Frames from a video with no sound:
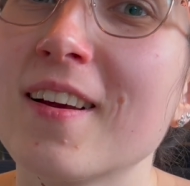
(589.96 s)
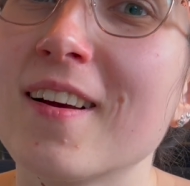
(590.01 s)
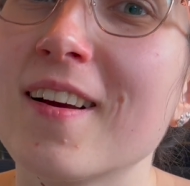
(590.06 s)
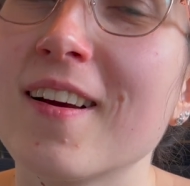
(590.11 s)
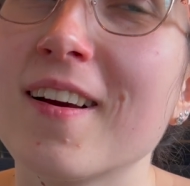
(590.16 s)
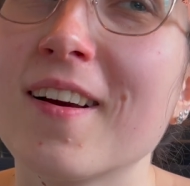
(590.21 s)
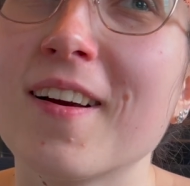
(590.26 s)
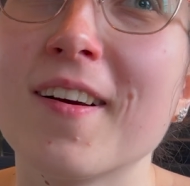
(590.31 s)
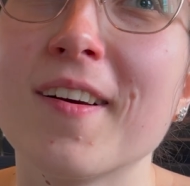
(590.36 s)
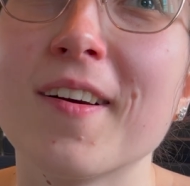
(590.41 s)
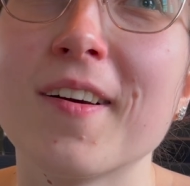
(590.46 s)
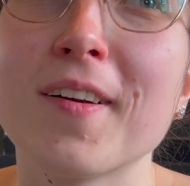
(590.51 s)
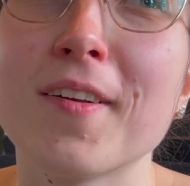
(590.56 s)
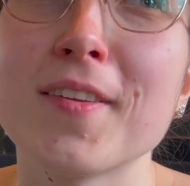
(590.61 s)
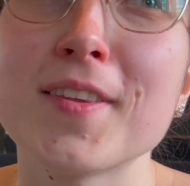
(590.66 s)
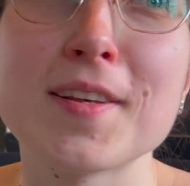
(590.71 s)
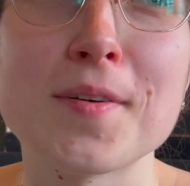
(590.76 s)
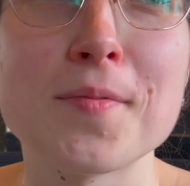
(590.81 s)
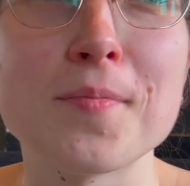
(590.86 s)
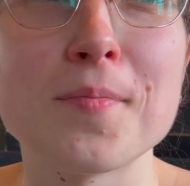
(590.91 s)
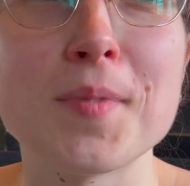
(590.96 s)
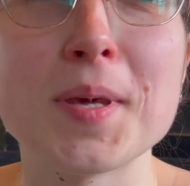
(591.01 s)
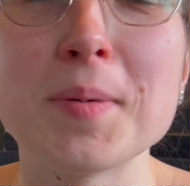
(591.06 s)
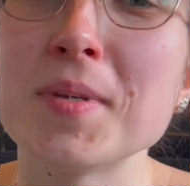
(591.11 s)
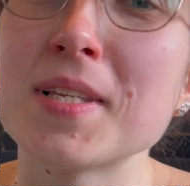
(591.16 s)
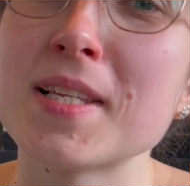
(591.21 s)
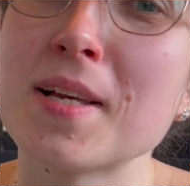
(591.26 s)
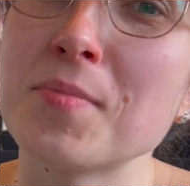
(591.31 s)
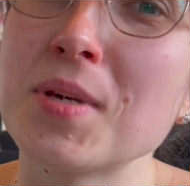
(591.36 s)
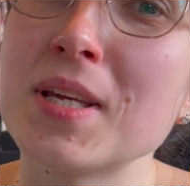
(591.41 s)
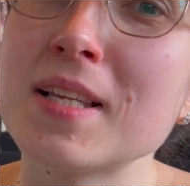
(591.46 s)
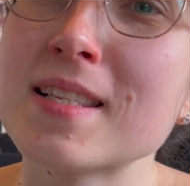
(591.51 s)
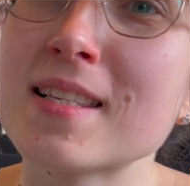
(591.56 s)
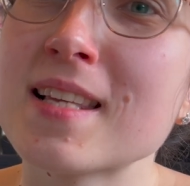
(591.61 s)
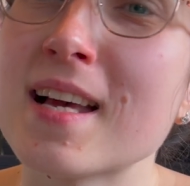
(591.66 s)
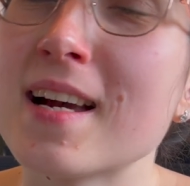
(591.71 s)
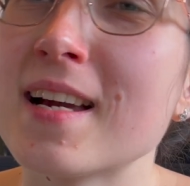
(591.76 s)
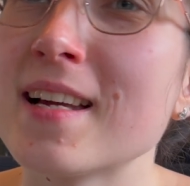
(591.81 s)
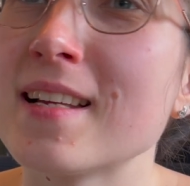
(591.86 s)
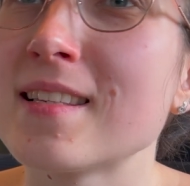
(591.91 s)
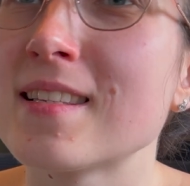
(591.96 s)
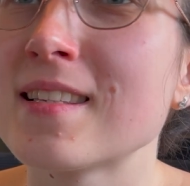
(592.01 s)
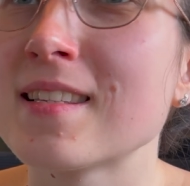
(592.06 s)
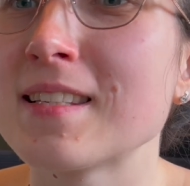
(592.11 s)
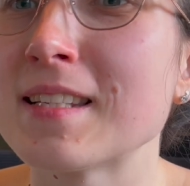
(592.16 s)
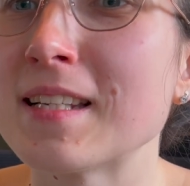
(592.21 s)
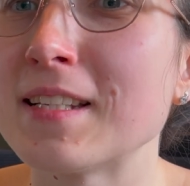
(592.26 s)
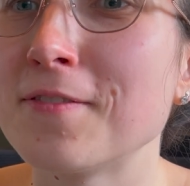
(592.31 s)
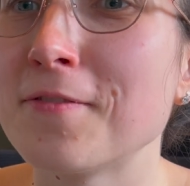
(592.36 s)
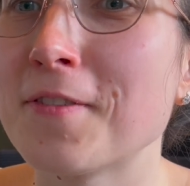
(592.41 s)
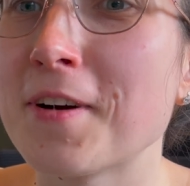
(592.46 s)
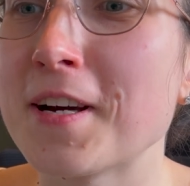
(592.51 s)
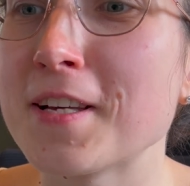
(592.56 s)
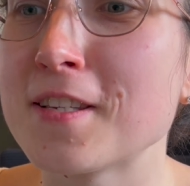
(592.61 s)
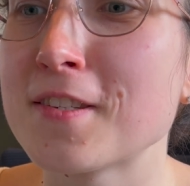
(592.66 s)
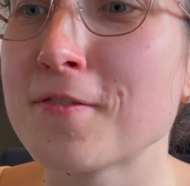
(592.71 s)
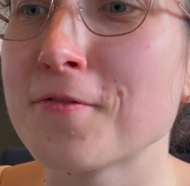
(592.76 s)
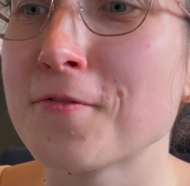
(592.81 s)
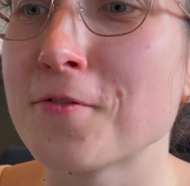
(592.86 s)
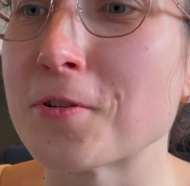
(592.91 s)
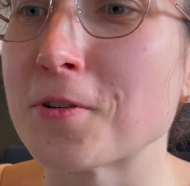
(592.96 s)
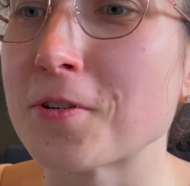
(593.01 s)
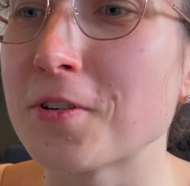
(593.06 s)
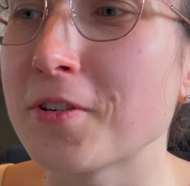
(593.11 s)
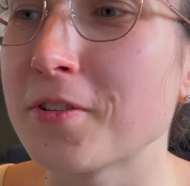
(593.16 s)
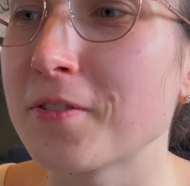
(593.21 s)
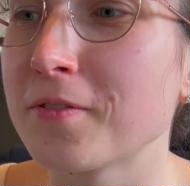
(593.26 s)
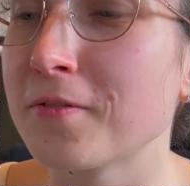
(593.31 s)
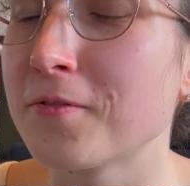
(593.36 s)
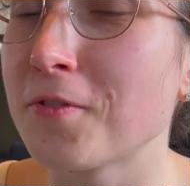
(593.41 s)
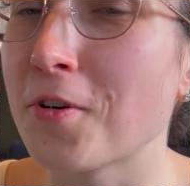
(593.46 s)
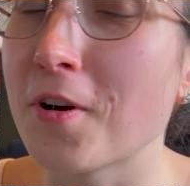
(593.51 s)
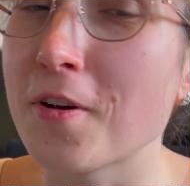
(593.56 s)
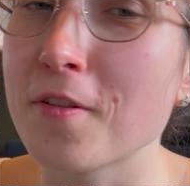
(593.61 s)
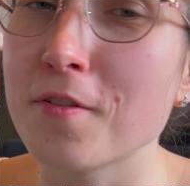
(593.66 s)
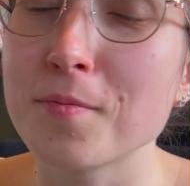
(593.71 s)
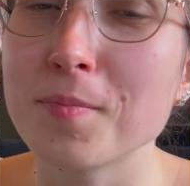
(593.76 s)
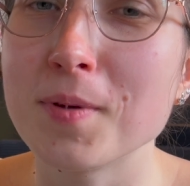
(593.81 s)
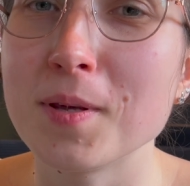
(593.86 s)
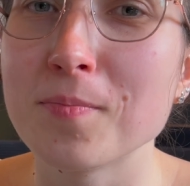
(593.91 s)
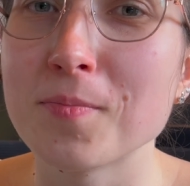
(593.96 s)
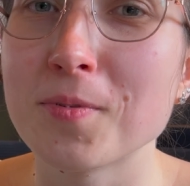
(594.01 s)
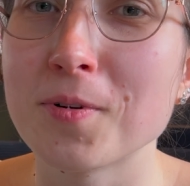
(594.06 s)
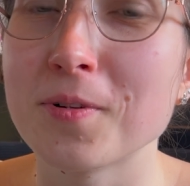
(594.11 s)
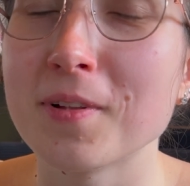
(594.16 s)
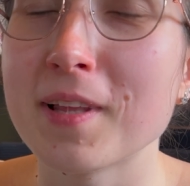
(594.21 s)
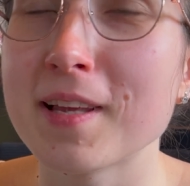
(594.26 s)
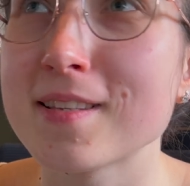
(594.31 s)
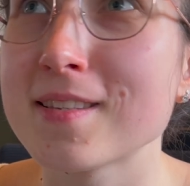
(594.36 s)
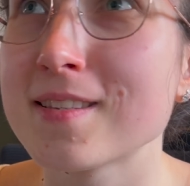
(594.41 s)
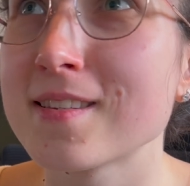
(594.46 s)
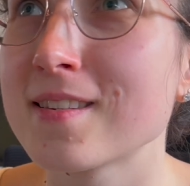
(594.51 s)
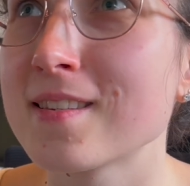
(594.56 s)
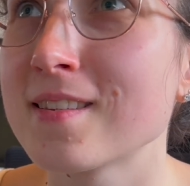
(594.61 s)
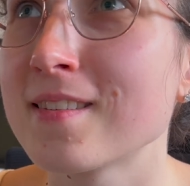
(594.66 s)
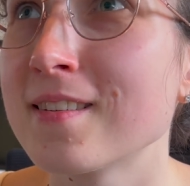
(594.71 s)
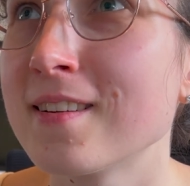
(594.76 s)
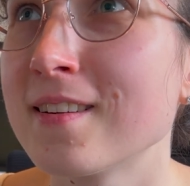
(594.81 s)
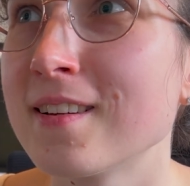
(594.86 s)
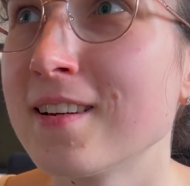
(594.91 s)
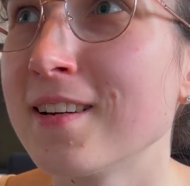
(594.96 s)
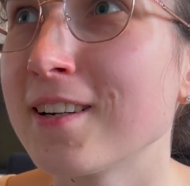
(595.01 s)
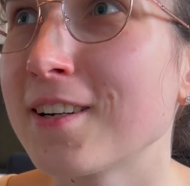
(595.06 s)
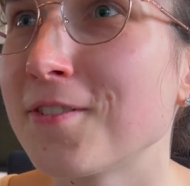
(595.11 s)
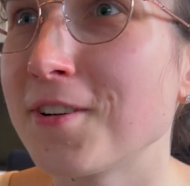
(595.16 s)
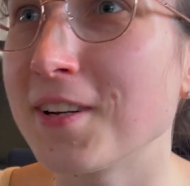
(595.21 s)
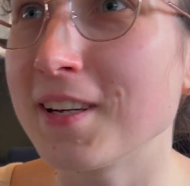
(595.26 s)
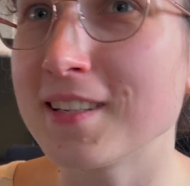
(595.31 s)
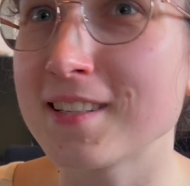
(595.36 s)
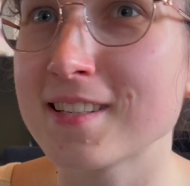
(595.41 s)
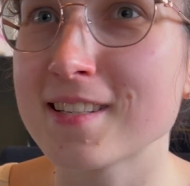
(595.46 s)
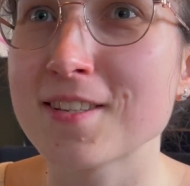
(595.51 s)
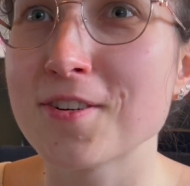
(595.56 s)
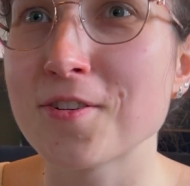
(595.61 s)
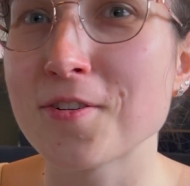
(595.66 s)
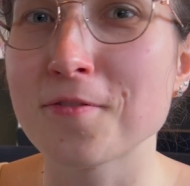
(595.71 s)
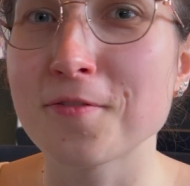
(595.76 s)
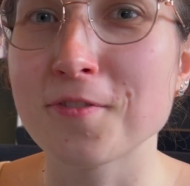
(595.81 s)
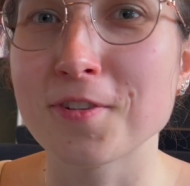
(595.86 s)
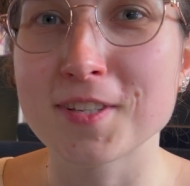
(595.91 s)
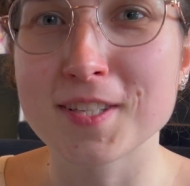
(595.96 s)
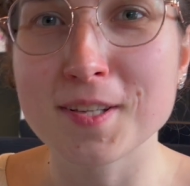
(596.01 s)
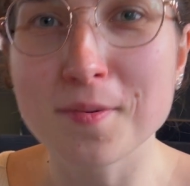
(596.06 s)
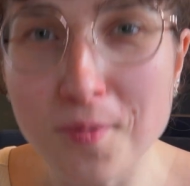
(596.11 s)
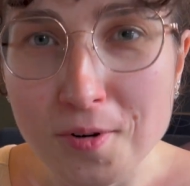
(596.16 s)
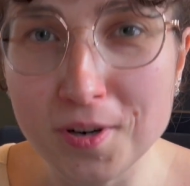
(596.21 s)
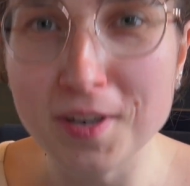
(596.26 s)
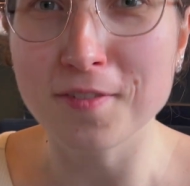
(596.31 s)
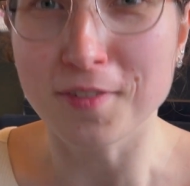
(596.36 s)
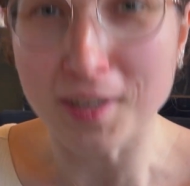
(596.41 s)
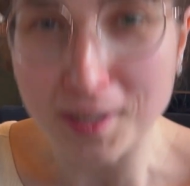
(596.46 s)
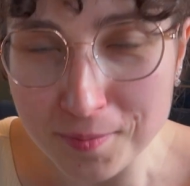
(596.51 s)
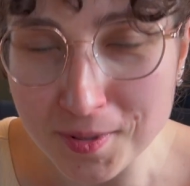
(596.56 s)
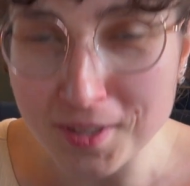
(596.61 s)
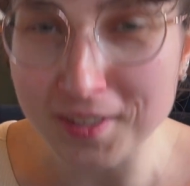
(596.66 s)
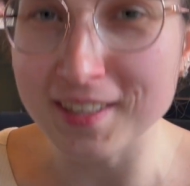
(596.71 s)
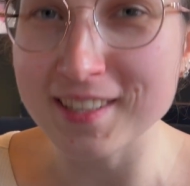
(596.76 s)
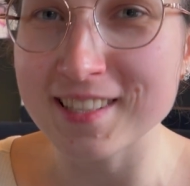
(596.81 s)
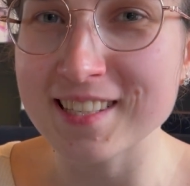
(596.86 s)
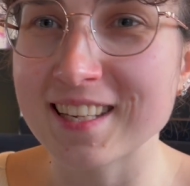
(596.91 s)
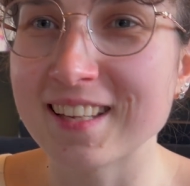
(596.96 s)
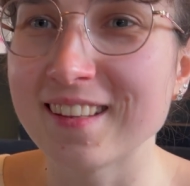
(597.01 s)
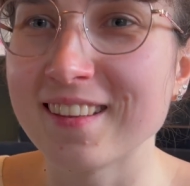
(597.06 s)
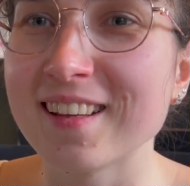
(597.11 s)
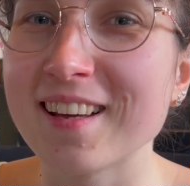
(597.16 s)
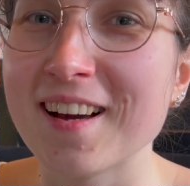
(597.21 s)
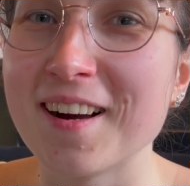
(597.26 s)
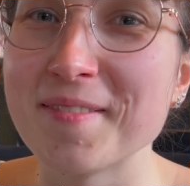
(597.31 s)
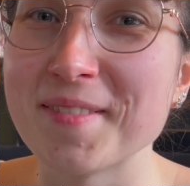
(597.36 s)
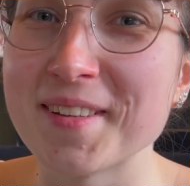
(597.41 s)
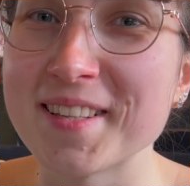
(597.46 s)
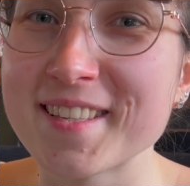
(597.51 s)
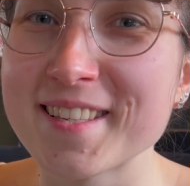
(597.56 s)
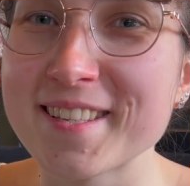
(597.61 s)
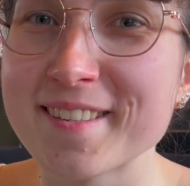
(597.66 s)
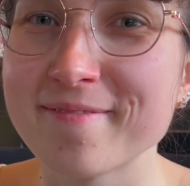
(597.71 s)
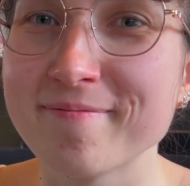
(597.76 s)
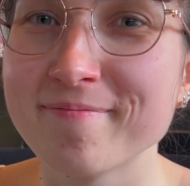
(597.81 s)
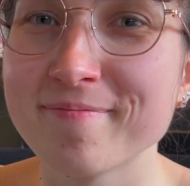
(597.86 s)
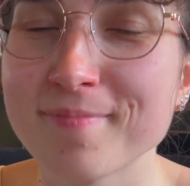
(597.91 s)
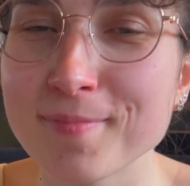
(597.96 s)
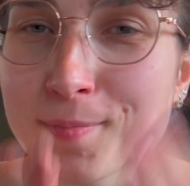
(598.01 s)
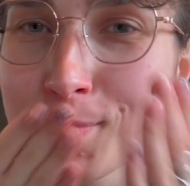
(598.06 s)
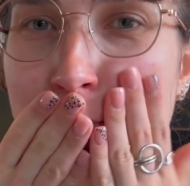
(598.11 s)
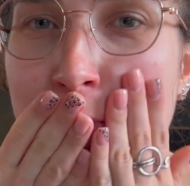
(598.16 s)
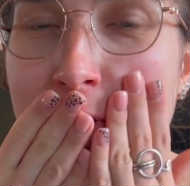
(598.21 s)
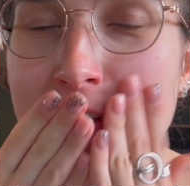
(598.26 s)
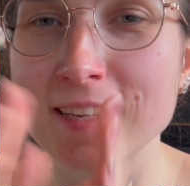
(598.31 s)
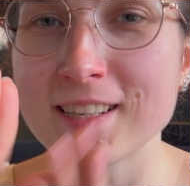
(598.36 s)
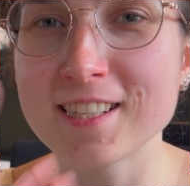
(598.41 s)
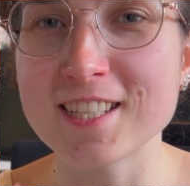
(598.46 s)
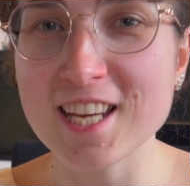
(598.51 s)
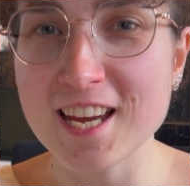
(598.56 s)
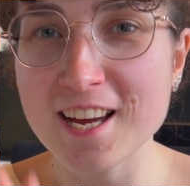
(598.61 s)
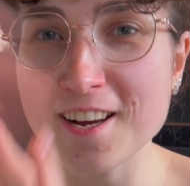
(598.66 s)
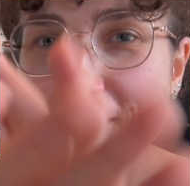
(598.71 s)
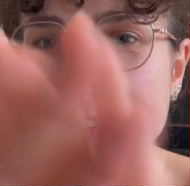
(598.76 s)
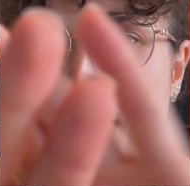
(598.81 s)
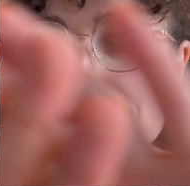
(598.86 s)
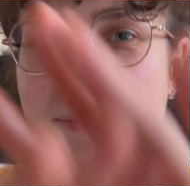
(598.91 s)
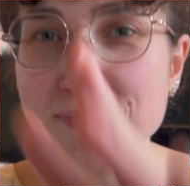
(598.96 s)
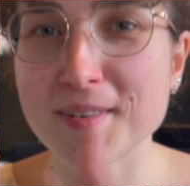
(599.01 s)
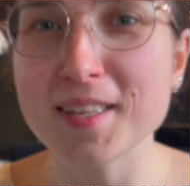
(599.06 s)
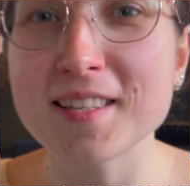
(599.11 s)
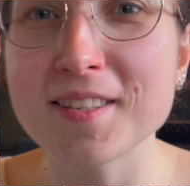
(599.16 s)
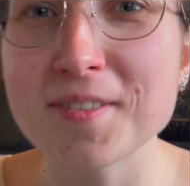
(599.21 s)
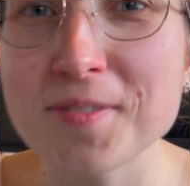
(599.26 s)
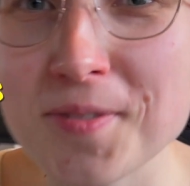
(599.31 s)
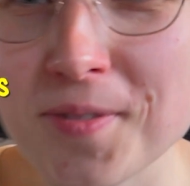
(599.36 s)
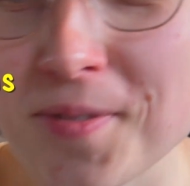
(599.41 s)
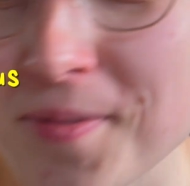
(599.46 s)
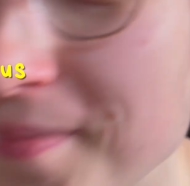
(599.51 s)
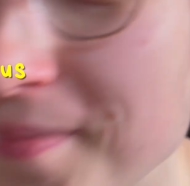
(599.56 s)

uh, some maybe some insights, advice for for other people. Let's create sort of a supportive community in the comments. Ciao, bisous!